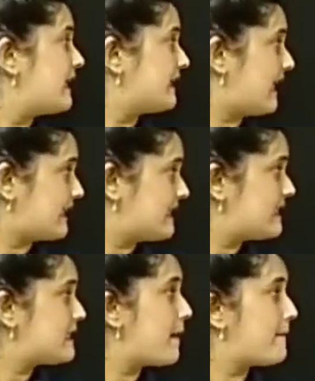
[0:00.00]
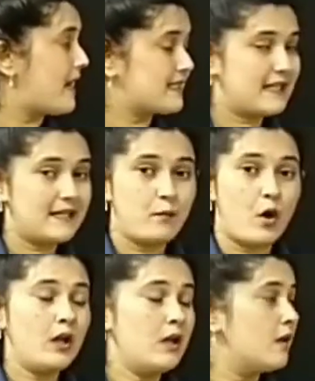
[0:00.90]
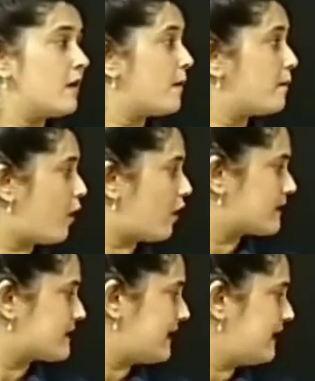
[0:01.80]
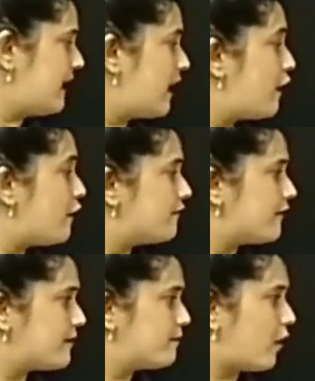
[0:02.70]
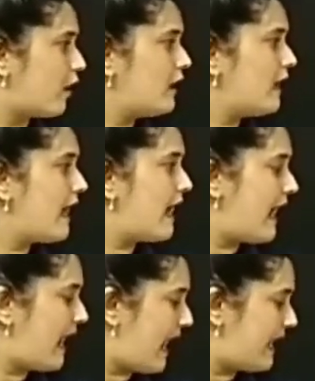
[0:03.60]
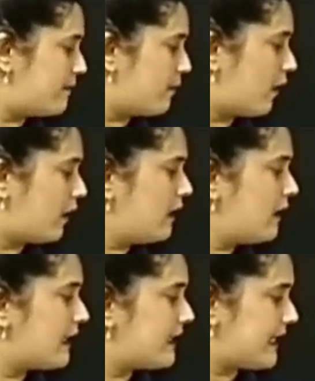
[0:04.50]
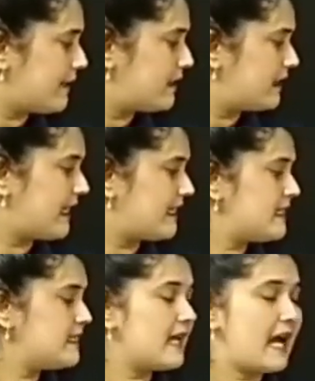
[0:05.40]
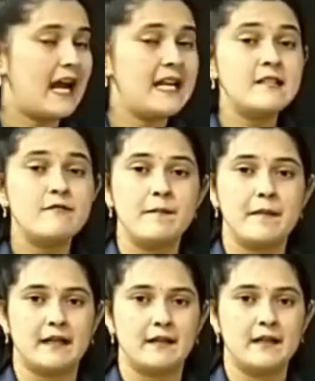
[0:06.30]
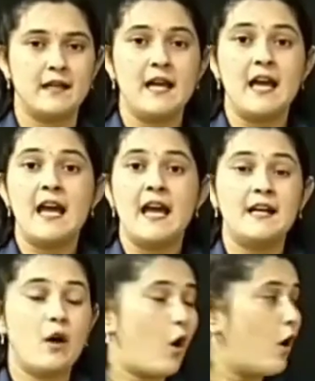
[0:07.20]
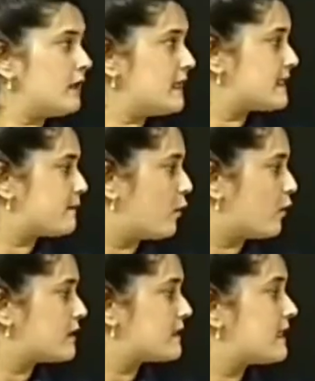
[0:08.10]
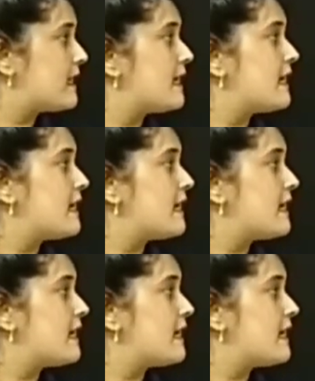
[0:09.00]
that is basketball, boxing, football, handball, table tennis and swimming. In all the sports,